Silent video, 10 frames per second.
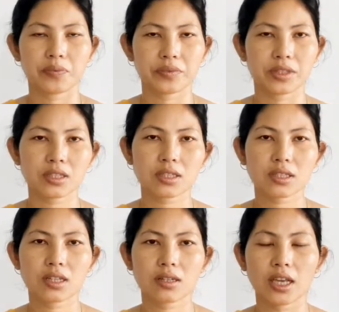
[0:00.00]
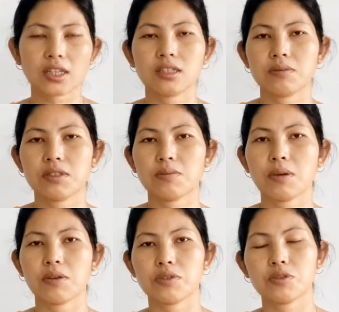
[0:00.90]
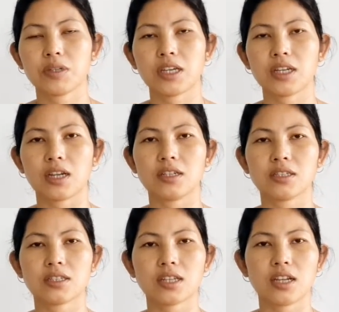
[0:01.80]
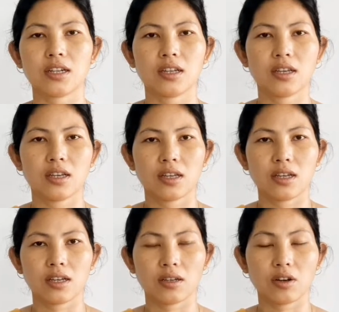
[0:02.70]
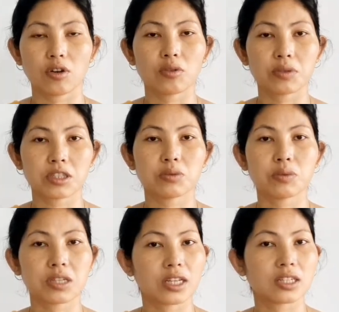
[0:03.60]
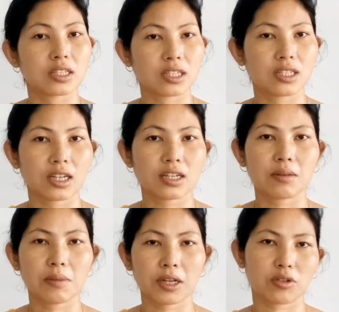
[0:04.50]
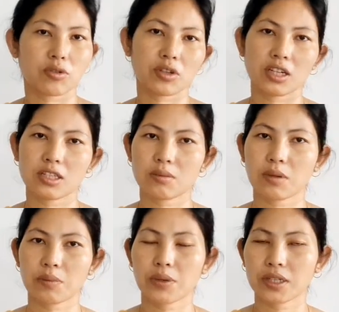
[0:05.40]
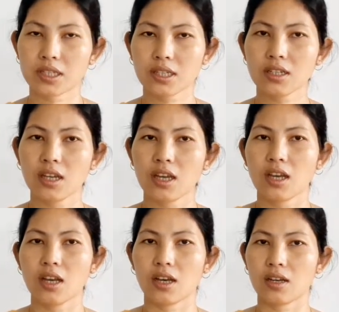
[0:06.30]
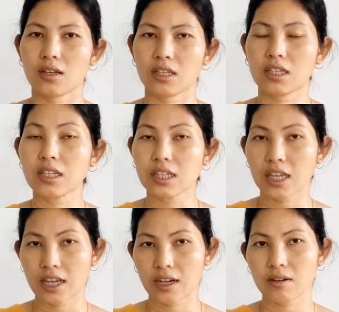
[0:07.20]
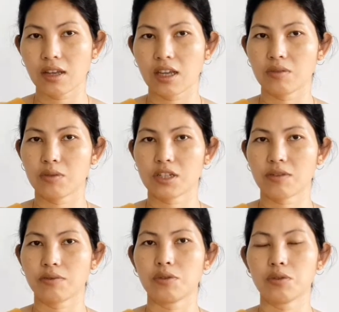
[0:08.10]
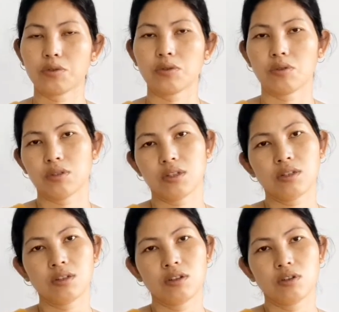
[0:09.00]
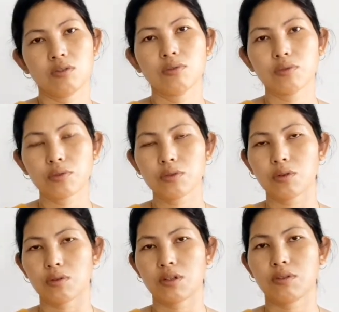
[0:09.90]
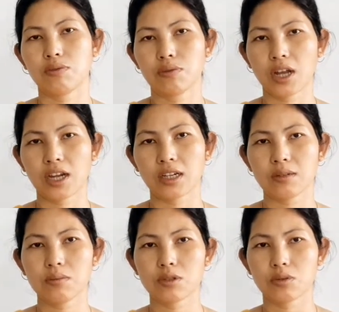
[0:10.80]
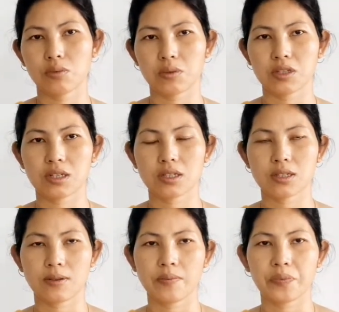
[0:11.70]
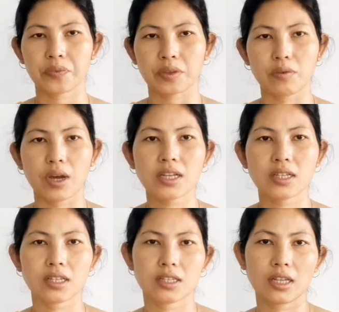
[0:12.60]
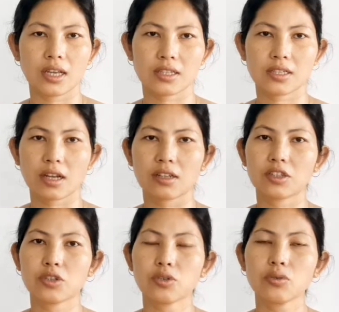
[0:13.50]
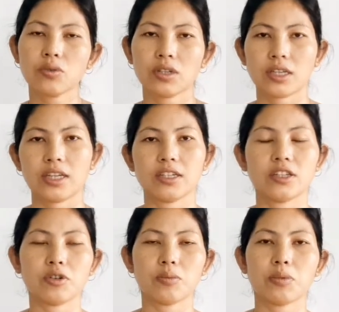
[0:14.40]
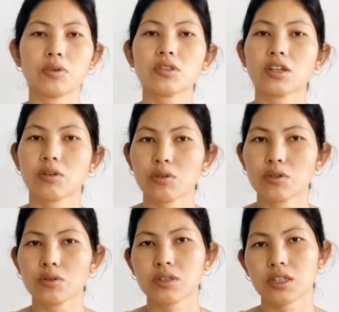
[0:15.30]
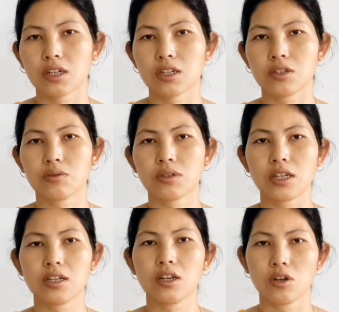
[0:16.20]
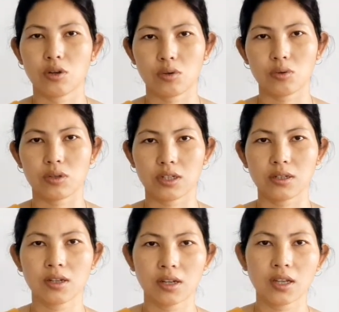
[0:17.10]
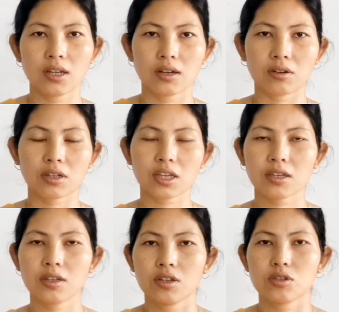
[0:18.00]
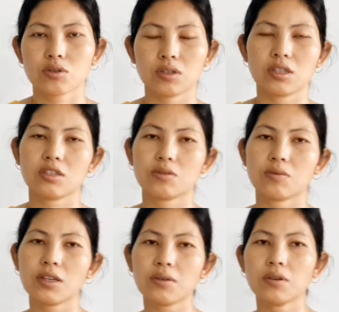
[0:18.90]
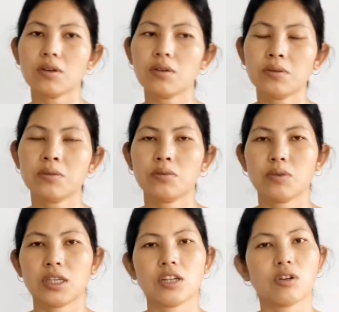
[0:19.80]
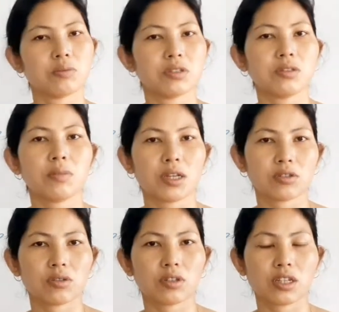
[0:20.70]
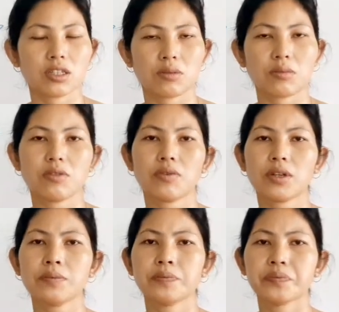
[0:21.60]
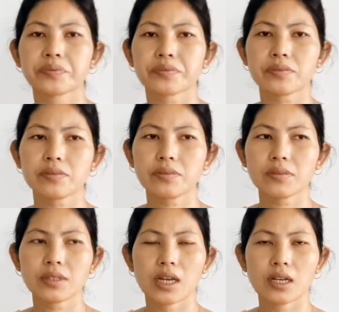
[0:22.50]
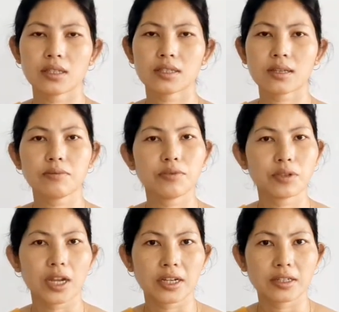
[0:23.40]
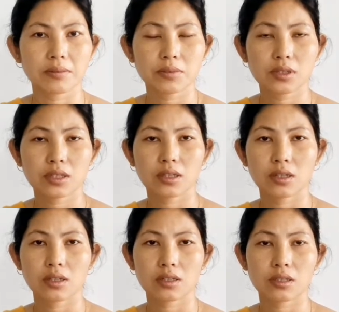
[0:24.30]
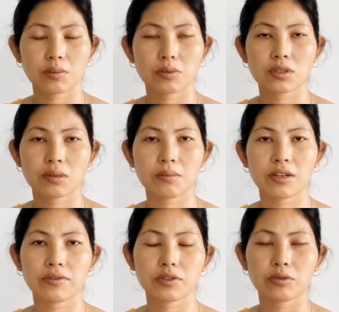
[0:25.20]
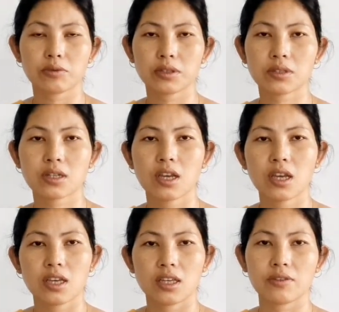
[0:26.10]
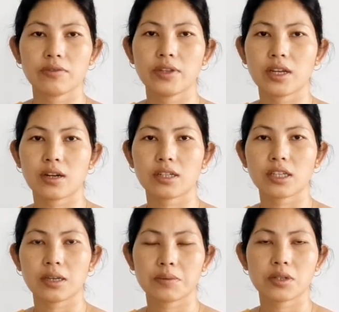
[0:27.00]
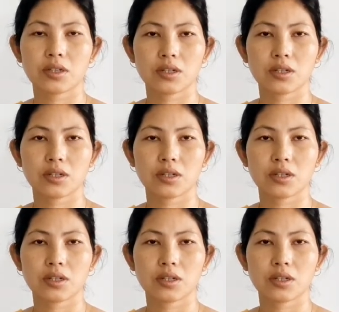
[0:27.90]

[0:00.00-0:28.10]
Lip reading: this is the activity by which we can understand or which we can see that the microorganisms are present in the air and which have grown on the fruit or the food items, which is why it has started to get decomposed and also started to get rotten. Okay, so in this way we can observe microorganisms. Even some food items, suppose some leftovers, if they are kept